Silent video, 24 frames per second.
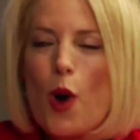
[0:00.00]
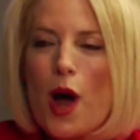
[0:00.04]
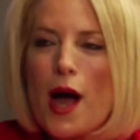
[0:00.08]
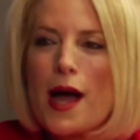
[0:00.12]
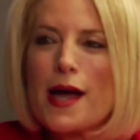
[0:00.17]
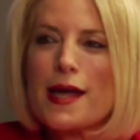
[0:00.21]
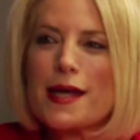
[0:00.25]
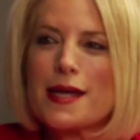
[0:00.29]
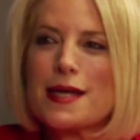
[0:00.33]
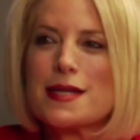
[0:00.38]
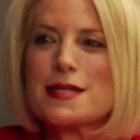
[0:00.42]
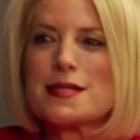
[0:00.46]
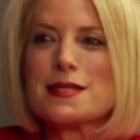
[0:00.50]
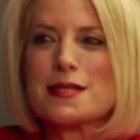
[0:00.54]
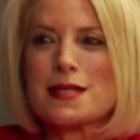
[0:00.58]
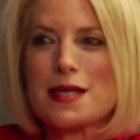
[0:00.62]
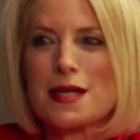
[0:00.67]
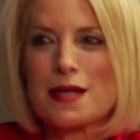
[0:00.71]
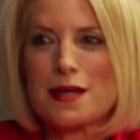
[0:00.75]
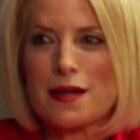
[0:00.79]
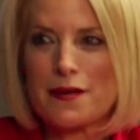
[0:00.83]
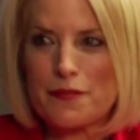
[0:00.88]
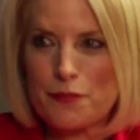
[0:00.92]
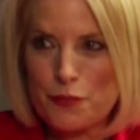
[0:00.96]
Why is
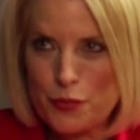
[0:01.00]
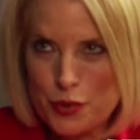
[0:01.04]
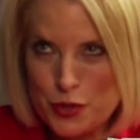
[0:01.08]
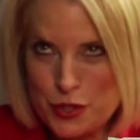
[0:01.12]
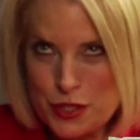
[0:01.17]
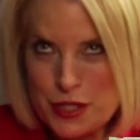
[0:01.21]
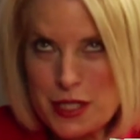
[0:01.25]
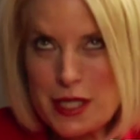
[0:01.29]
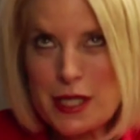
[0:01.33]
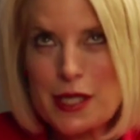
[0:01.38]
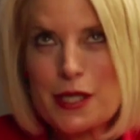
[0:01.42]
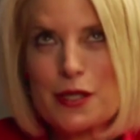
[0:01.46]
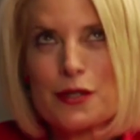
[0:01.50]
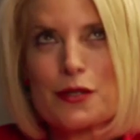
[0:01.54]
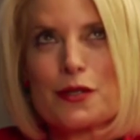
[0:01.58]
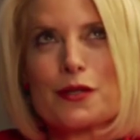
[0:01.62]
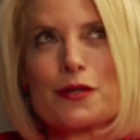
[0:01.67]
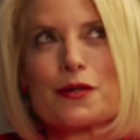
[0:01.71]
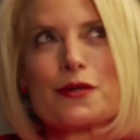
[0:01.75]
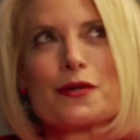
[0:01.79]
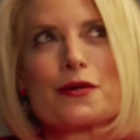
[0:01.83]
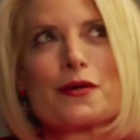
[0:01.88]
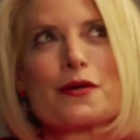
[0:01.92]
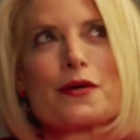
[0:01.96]
it a
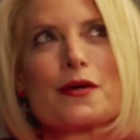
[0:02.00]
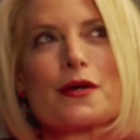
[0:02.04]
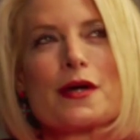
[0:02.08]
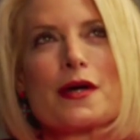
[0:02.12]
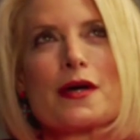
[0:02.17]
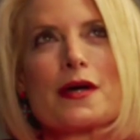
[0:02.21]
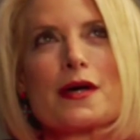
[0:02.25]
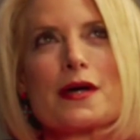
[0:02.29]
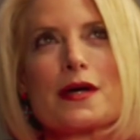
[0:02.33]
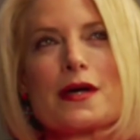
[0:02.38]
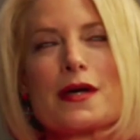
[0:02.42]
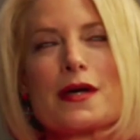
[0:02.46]
particular